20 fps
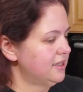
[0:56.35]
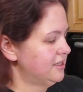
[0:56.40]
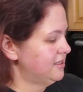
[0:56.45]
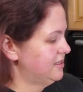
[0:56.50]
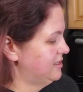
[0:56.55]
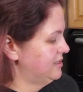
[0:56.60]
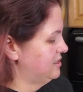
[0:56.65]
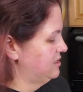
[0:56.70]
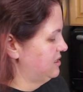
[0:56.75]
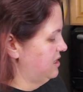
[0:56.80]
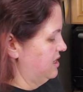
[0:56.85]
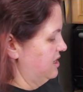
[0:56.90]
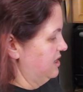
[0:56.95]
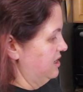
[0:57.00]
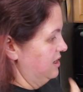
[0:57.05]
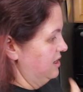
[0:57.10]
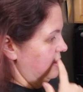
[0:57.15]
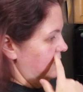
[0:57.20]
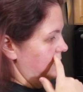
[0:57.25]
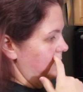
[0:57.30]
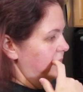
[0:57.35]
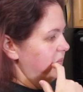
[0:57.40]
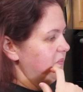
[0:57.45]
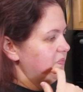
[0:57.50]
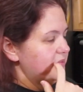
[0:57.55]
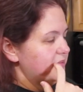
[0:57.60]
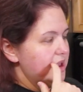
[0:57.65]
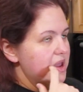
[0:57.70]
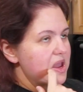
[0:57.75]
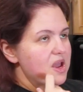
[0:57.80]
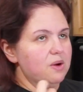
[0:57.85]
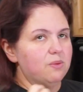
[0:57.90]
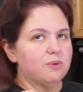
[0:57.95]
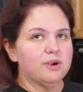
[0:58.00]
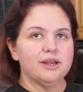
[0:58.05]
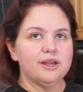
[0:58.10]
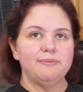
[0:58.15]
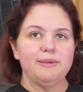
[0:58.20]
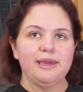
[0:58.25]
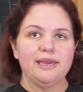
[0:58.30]
So we're
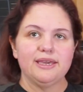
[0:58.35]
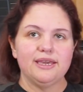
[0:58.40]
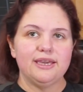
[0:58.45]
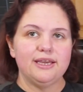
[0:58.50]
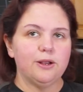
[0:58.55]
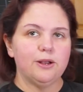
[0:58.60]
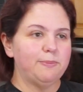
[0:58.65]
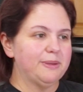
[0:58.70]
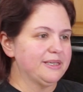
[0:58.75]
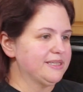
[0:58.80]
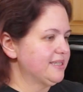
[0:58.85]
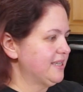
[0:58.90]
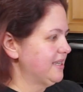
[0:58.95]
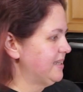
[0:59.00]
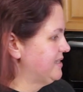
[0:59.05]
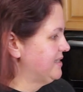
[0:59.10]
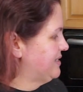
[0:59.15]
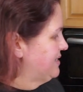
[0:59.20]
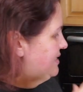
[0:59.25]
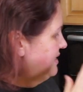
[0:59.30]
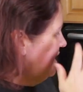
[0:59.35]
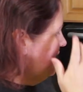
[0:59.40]
going to make keto biscuits